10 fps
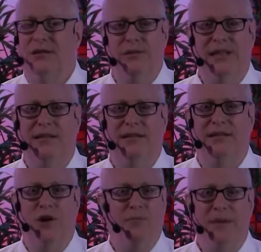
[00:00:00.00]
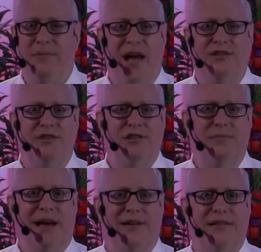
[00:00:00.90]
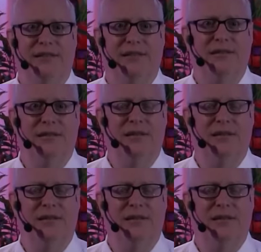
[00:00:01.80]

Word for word: Do it. Don't be obnoxious about it.